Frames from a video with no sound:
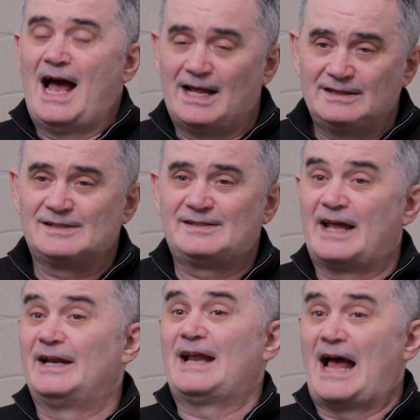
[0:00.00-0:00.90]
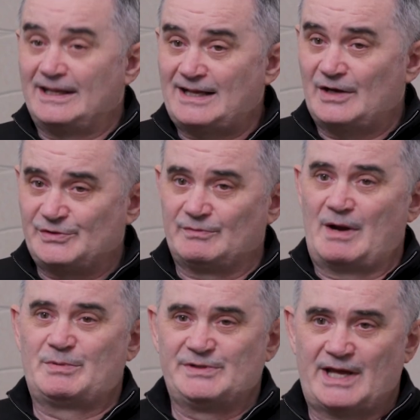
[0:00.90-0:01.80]
and the Senate and the House of
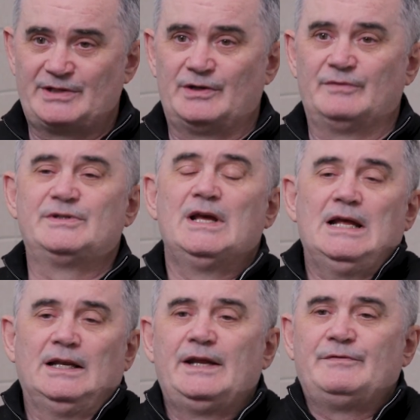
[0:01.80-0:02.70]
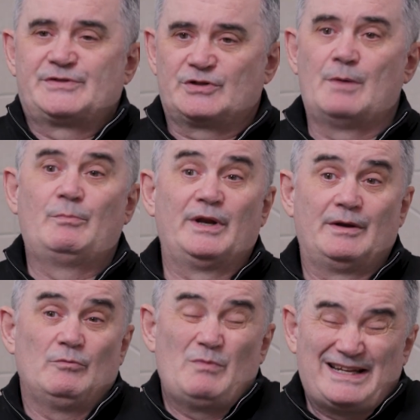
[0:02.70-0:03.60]
Representatives leaves Trump
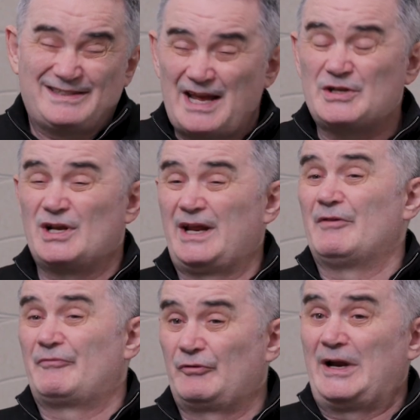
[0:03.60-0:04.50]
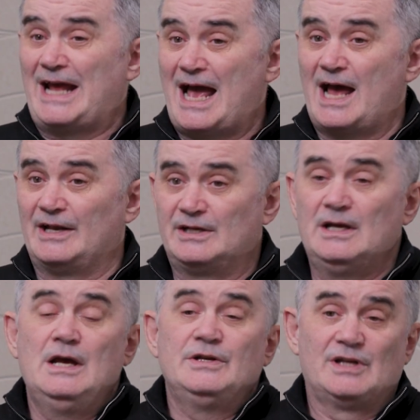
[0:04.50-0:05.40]
with essentially a free hand
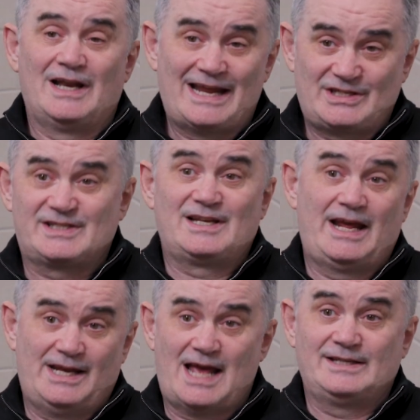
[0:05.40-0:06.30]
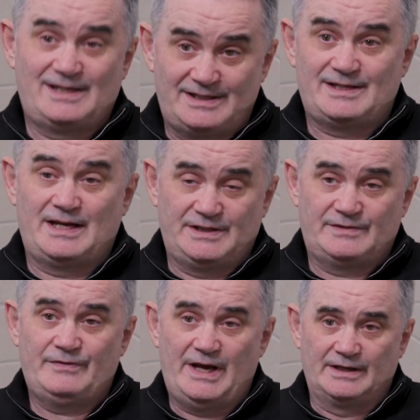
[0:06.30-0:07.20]
to legislate as he sees
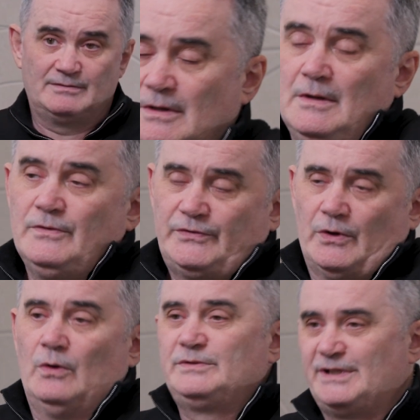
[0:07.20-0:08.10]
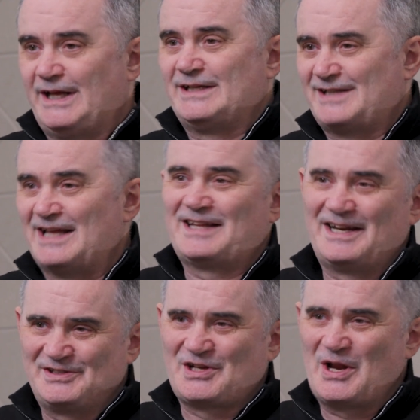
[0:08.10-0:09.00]
fit. So to the extent that
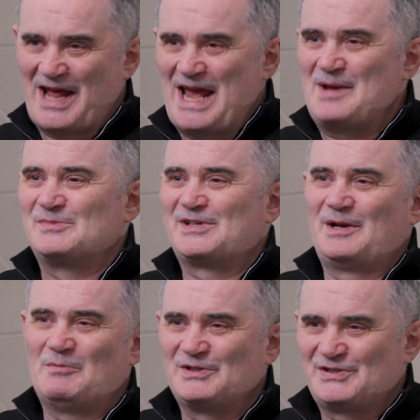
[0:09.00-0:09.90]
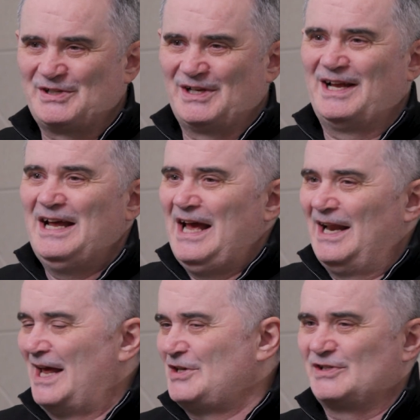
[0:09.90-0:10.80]
he's got aims that he wants to
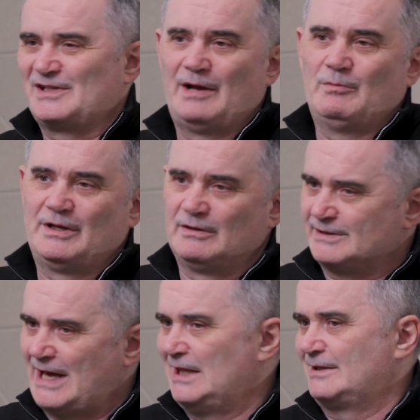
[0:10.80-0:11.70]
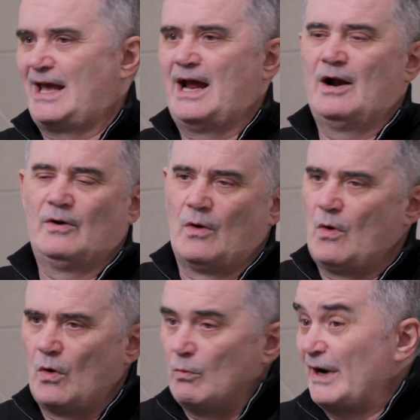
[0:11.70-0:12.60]
legislate, whether it's healthcare
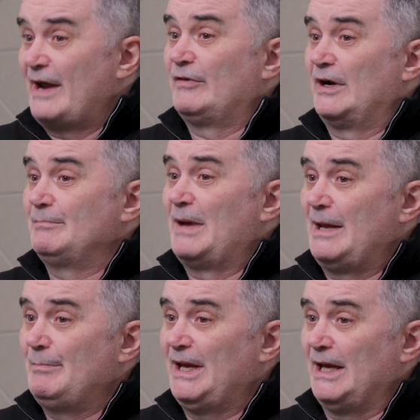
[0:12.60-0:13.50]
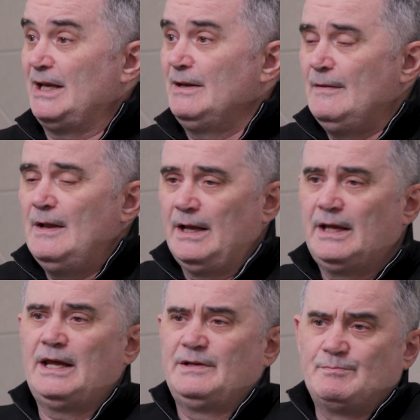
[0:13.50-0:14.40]
or whatever it may be,
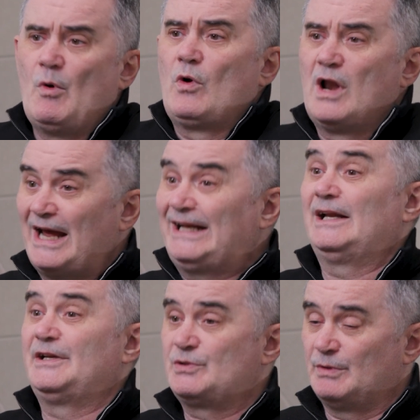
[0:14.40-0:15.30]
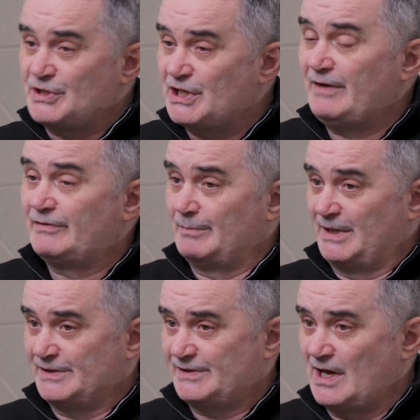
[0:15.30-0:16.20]
he's more likely to achieve them
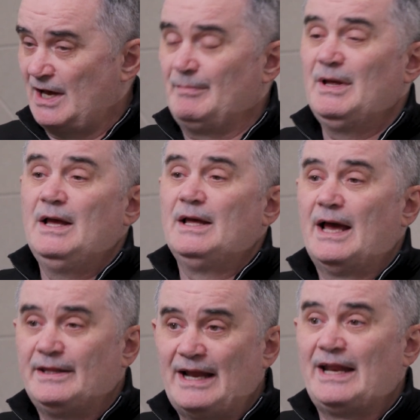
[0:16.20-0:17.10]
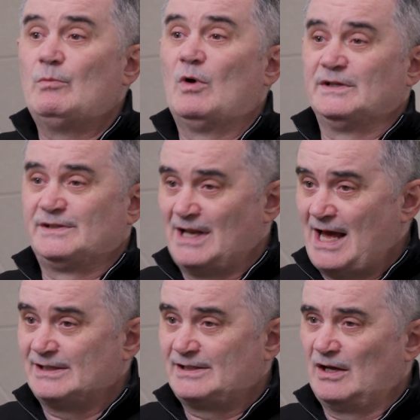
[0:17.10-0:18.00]
this time than he was
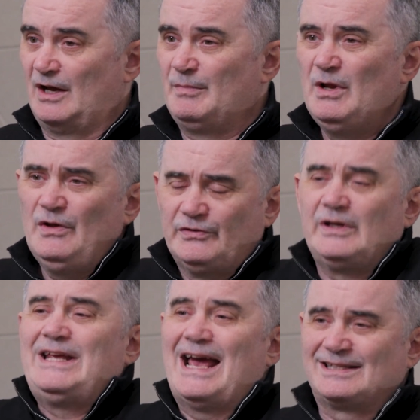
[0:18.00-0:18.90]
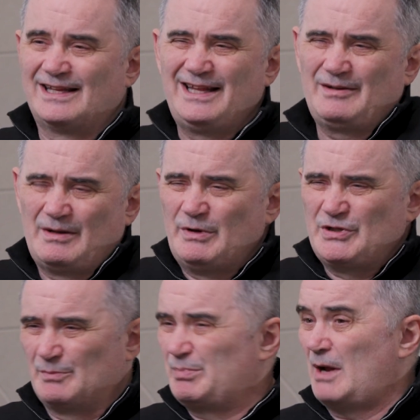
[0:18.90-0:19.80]
last time. So yes, I think we
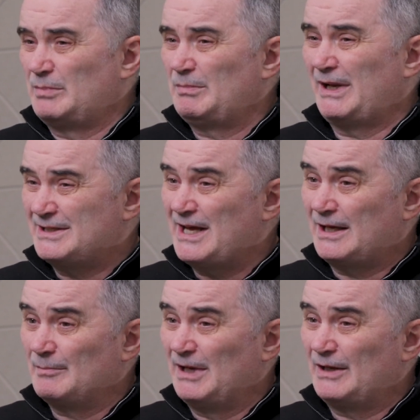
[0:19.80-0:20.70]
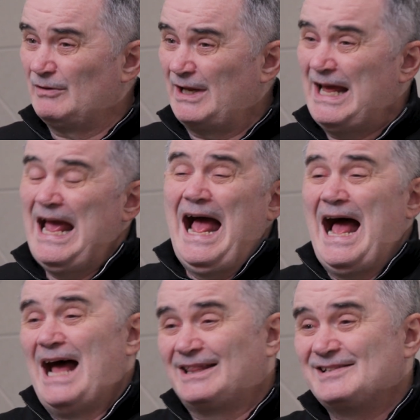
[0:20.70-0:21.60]
should probably take him literally.
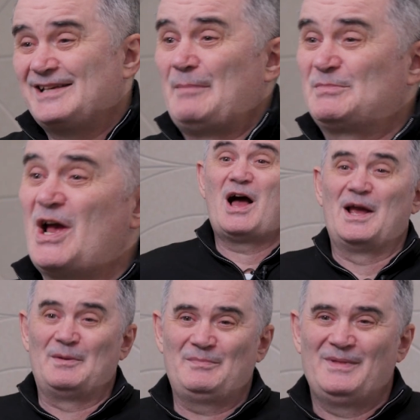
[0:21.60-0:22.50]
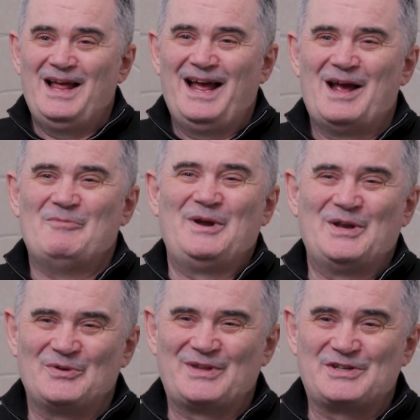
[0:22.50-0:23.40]
At the same time, we
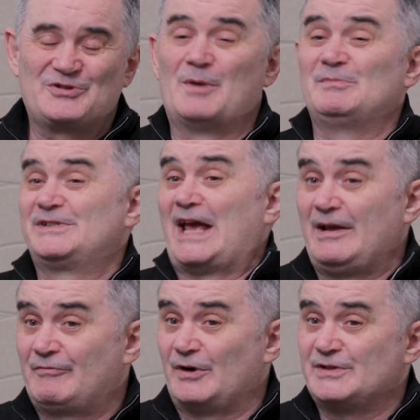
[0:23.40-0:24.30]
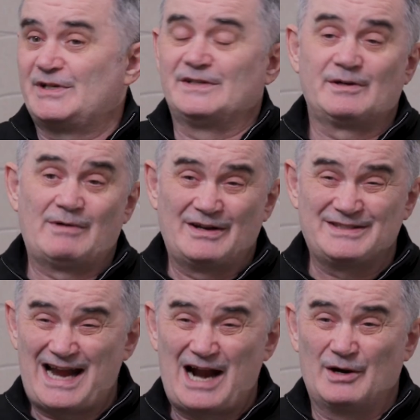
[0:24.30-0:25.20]
know that Trump, say, for instance,
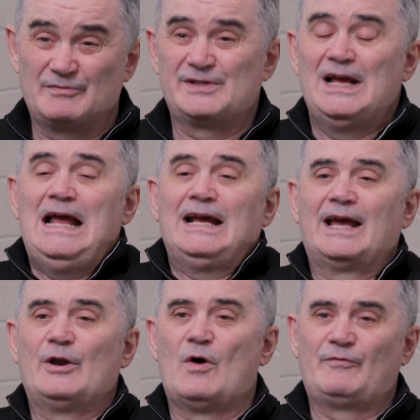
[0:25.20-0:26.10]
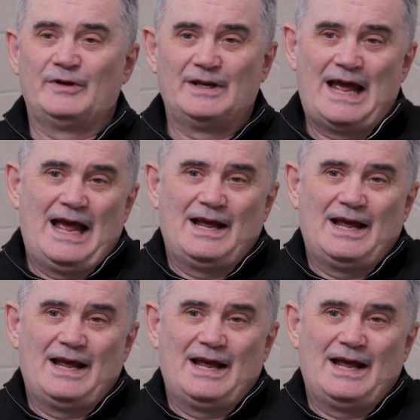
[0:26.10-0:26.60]
around tariffs, can often